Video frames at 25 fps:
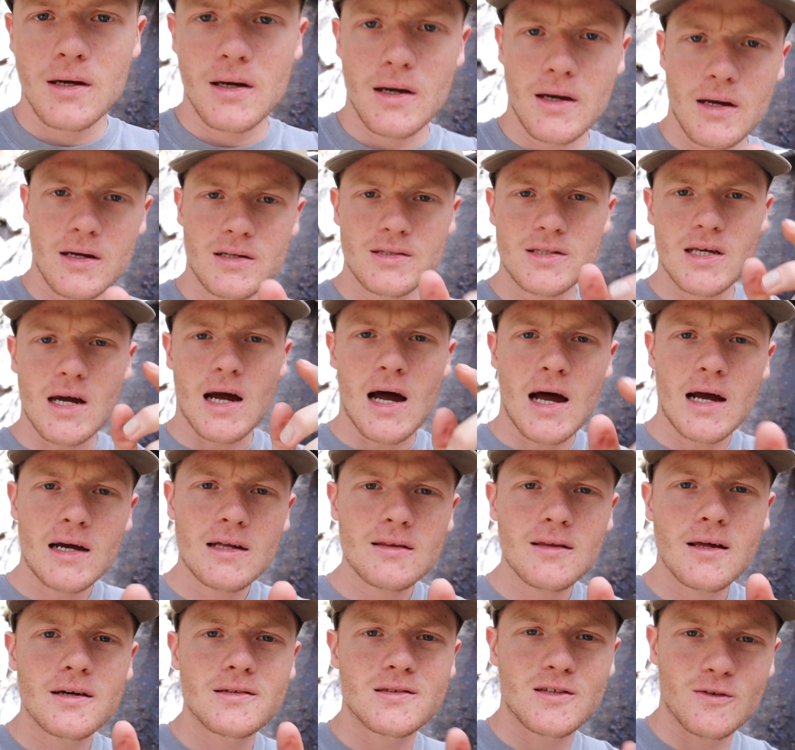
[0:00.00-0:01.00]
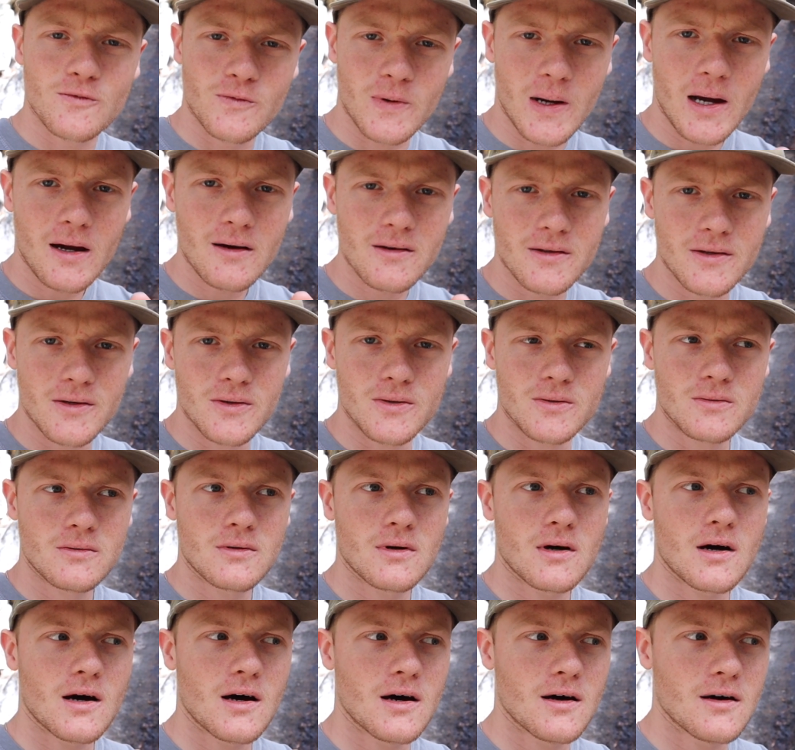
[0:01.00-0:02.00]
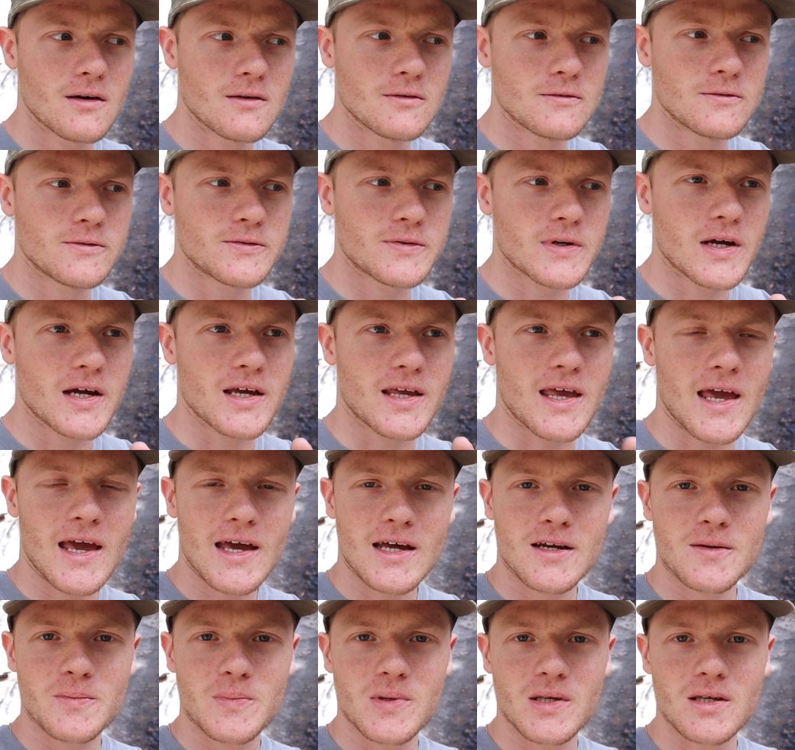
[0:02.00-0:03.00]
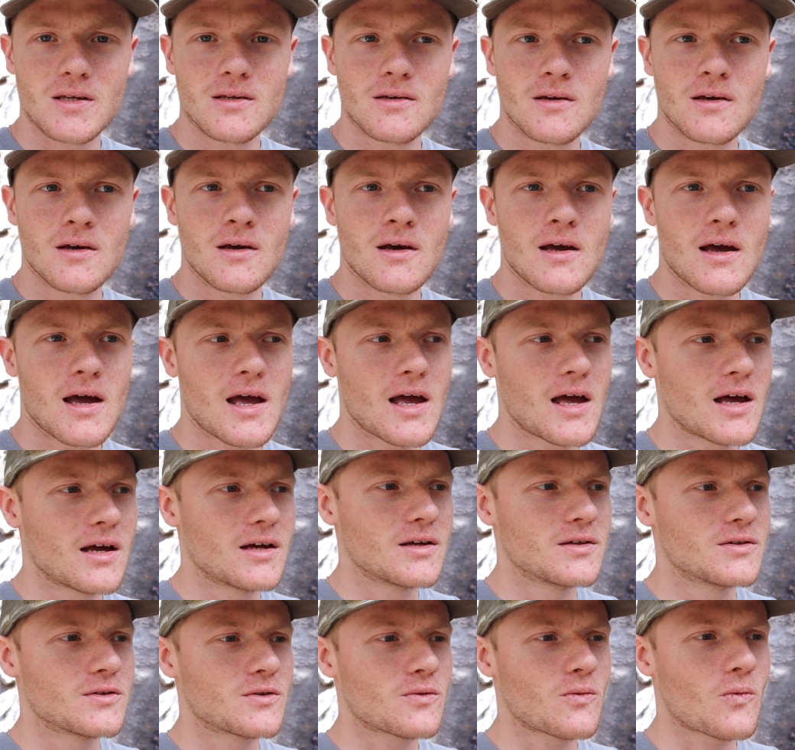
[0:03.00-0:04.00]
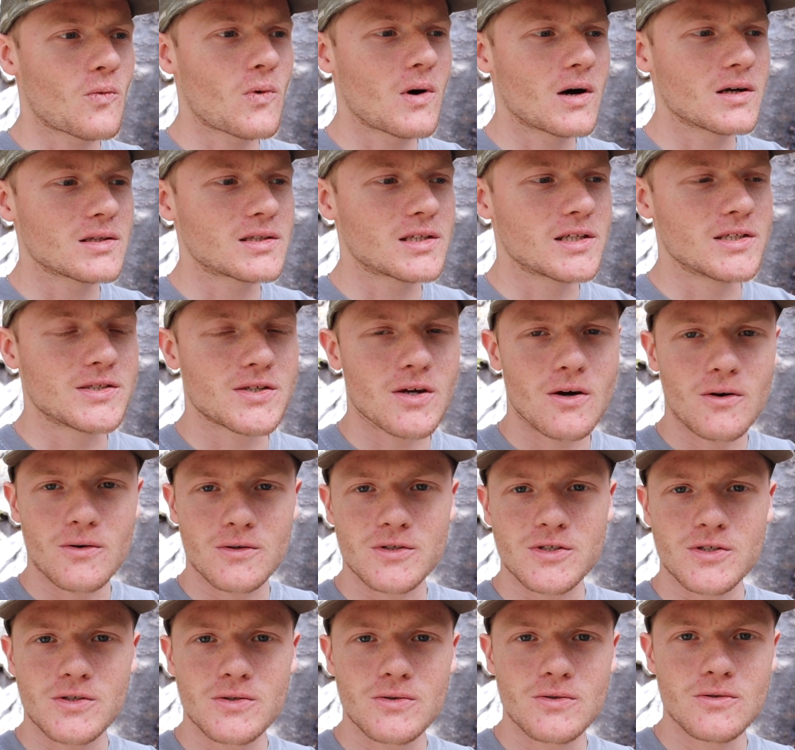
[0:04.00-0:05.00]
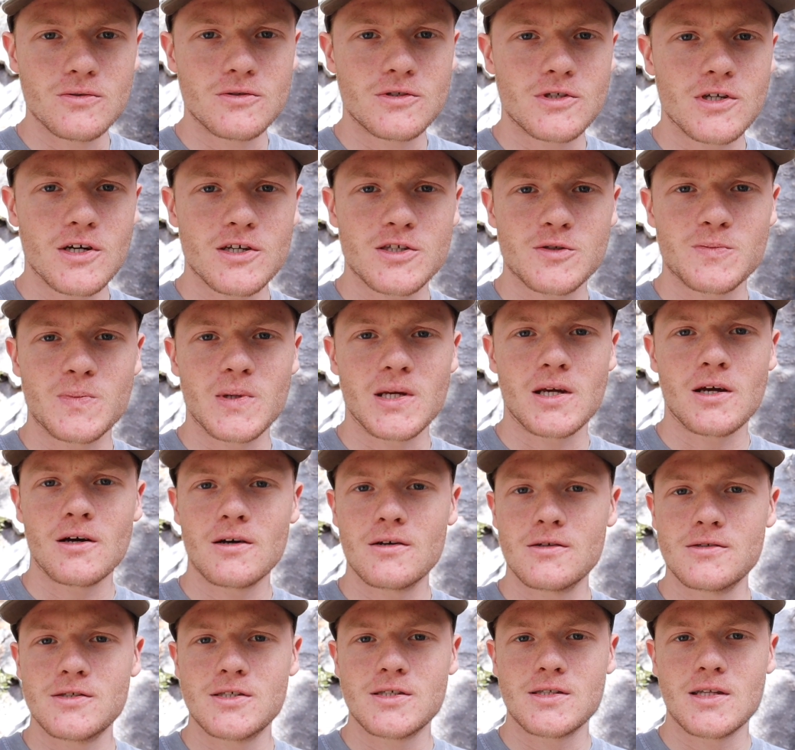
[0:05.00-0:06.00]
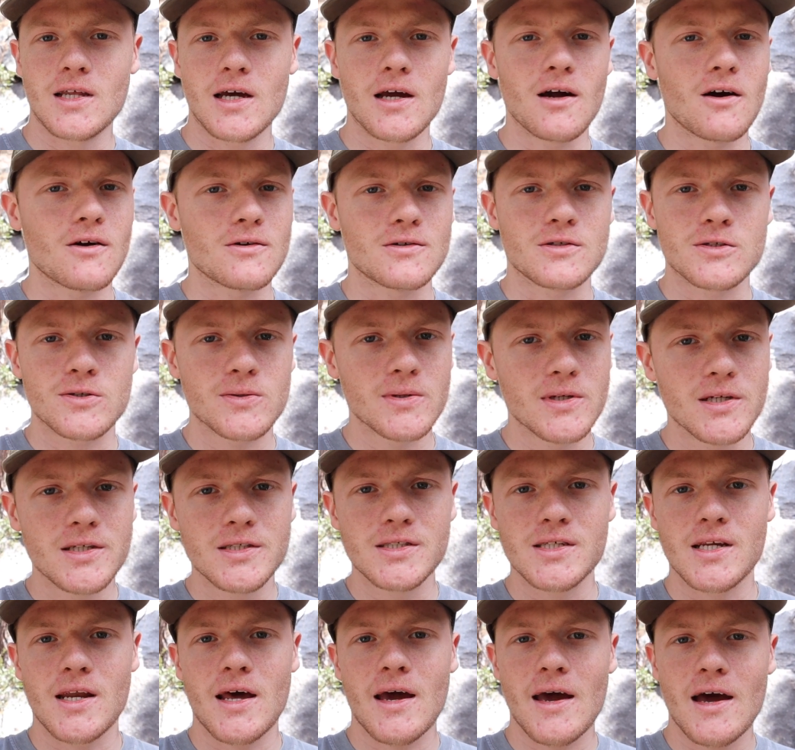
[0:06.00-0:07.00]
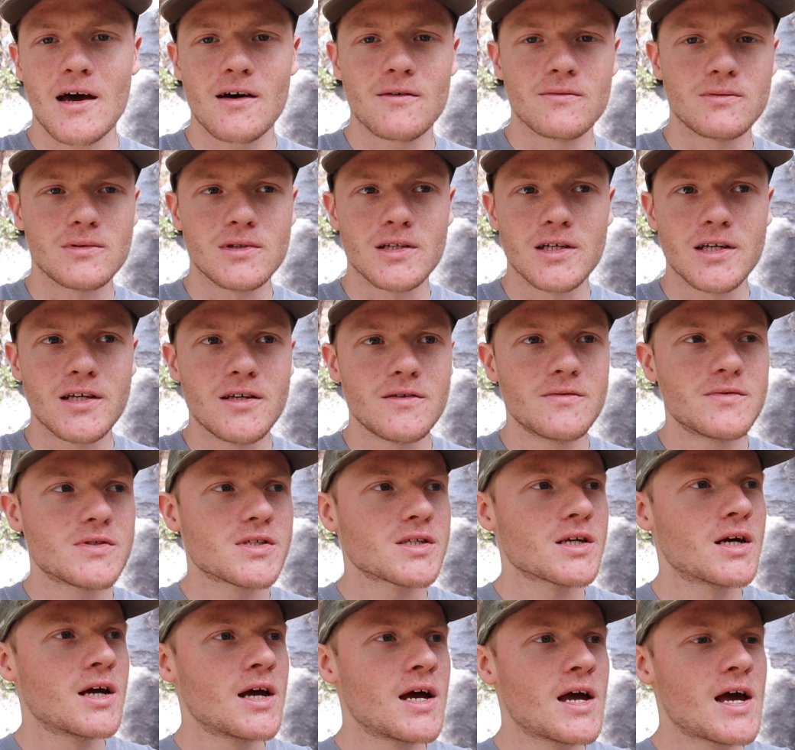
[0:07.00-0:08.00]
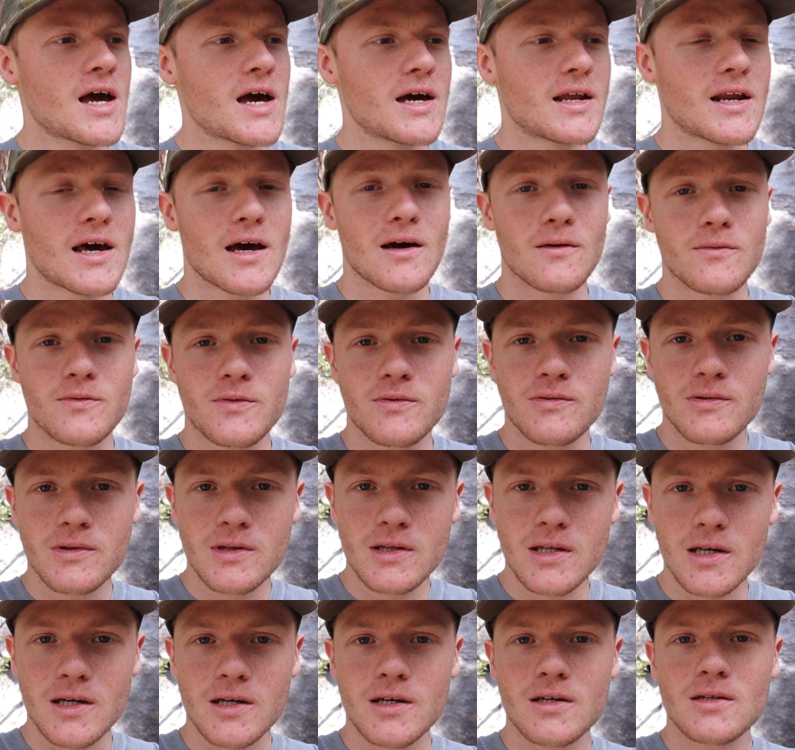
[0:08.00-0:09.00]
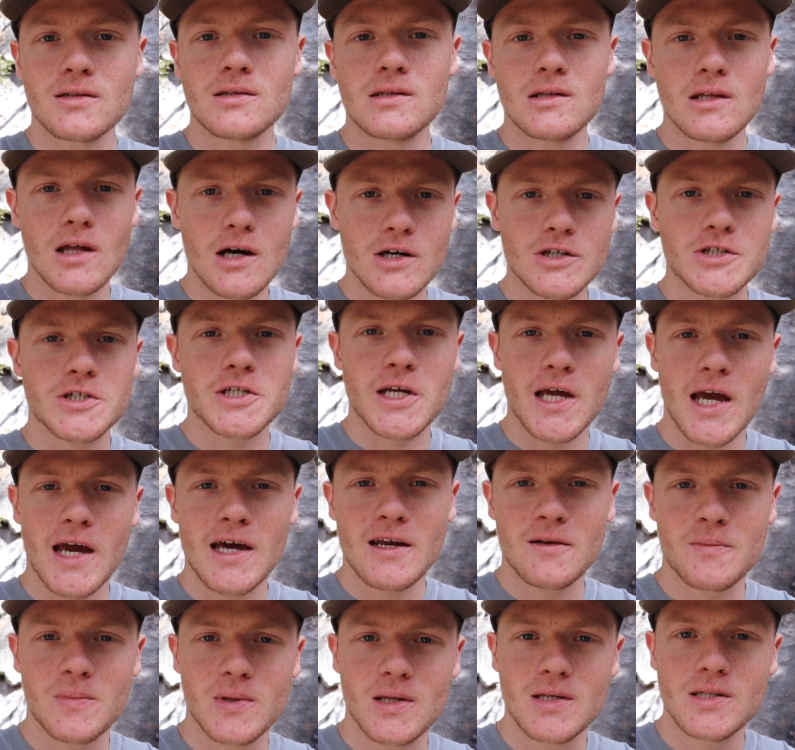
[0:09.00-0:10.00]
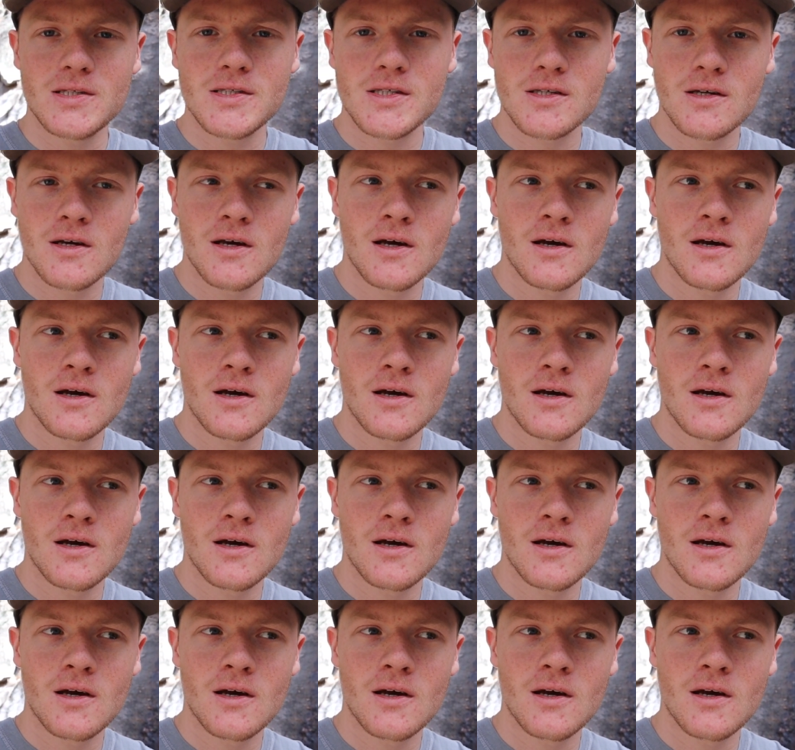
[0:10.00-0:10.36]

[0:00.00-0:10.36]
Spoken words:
And to highlight the value of a canopy and what these oaks do just because they are trees and have leaves and have thick, lush canopies,